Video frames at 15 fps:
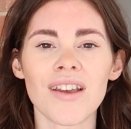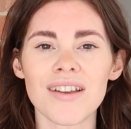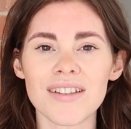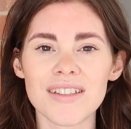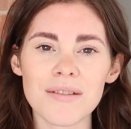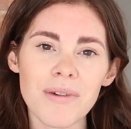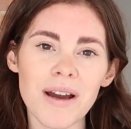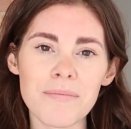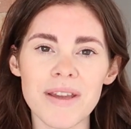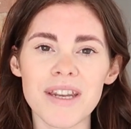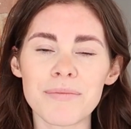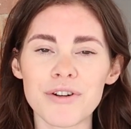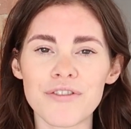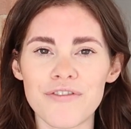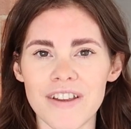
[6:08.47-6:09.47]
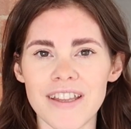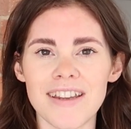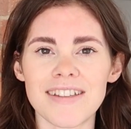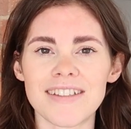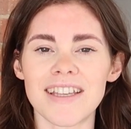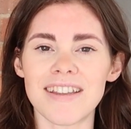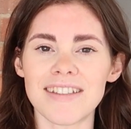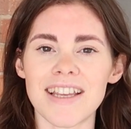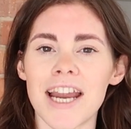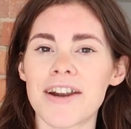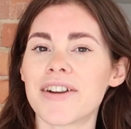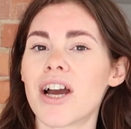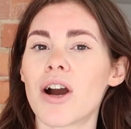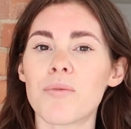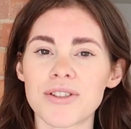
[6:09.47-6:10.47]
So my minimal fitness in this
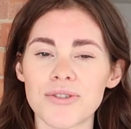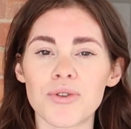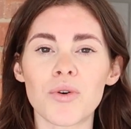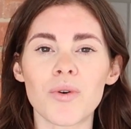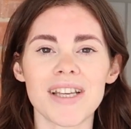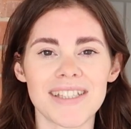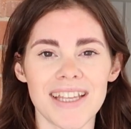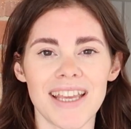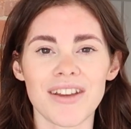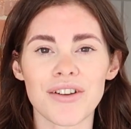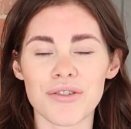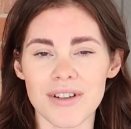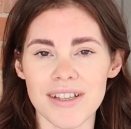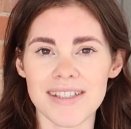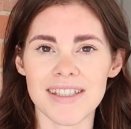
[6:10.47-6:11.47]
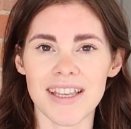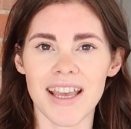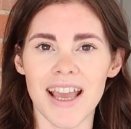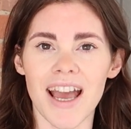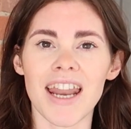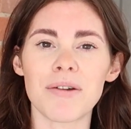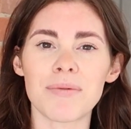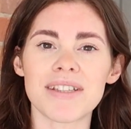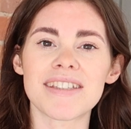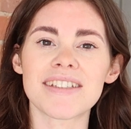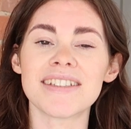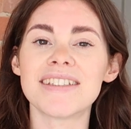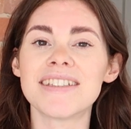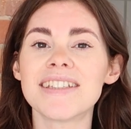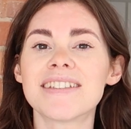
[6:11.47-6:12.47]
area was always increasing, and it was
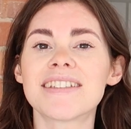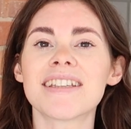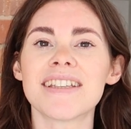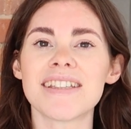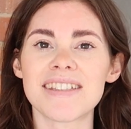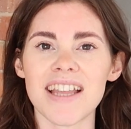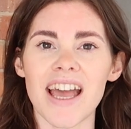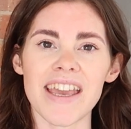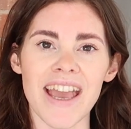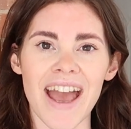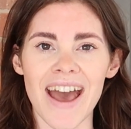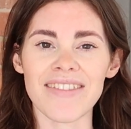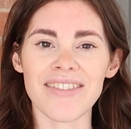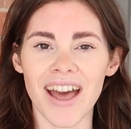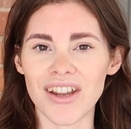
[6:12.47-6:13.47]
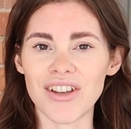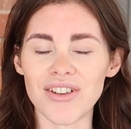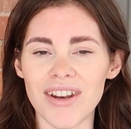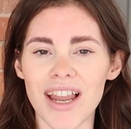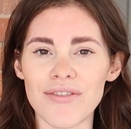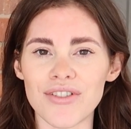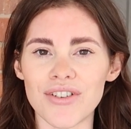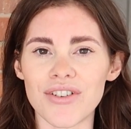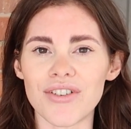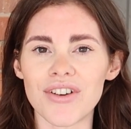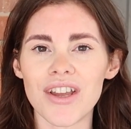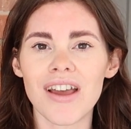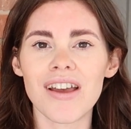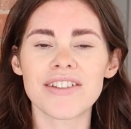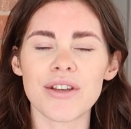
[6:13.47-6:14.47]
consistently staying at that new level.
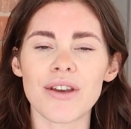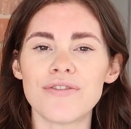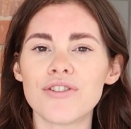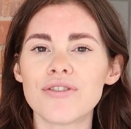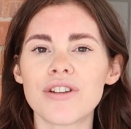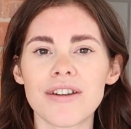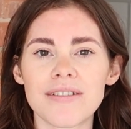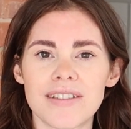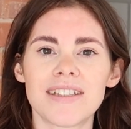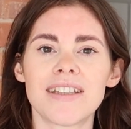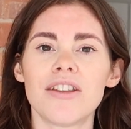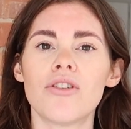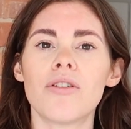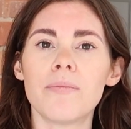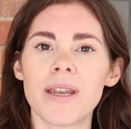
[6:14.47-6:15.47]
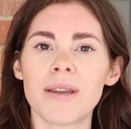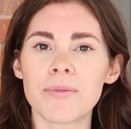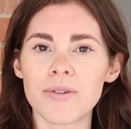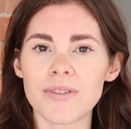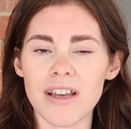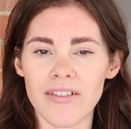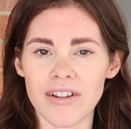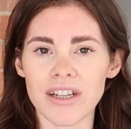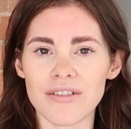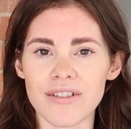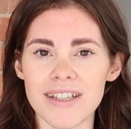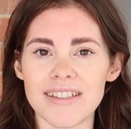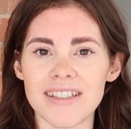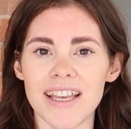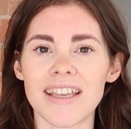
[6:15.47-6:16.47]
So if you're noticing that your minimals are
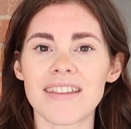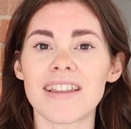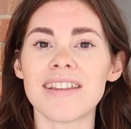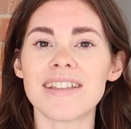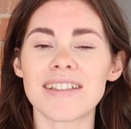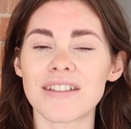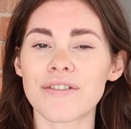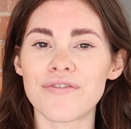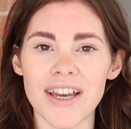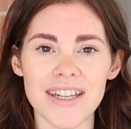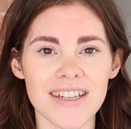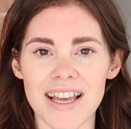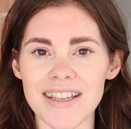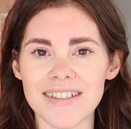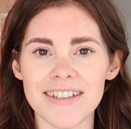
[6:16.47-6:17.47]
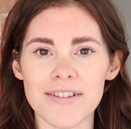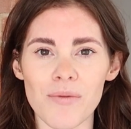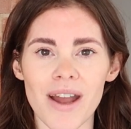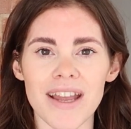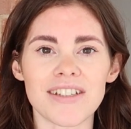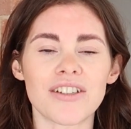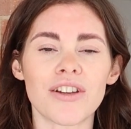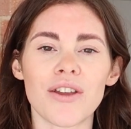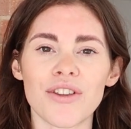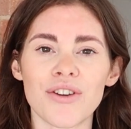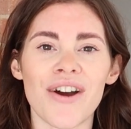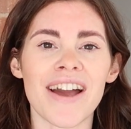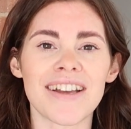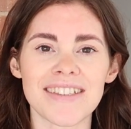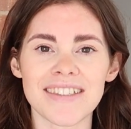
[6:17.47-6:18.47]
increasing, then this is a fantastic way to know that
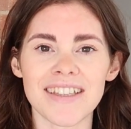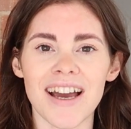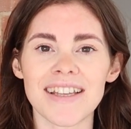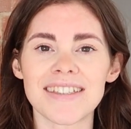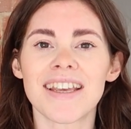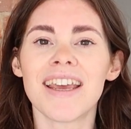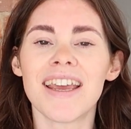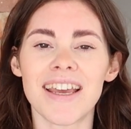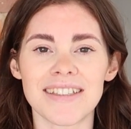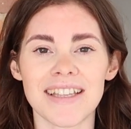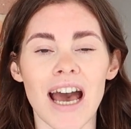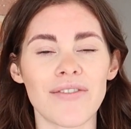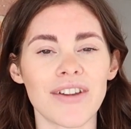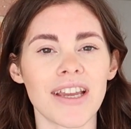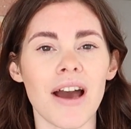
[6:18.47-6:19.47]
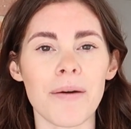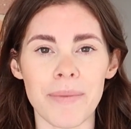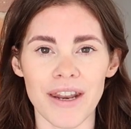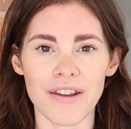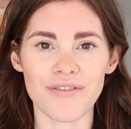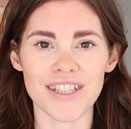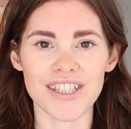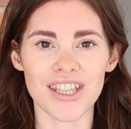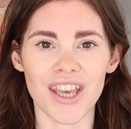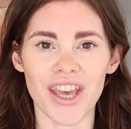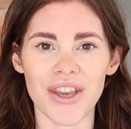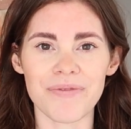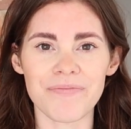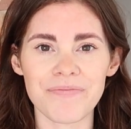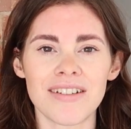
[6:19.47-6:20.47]
your exercise is having a benefit to
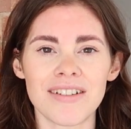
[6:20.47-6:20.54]
you.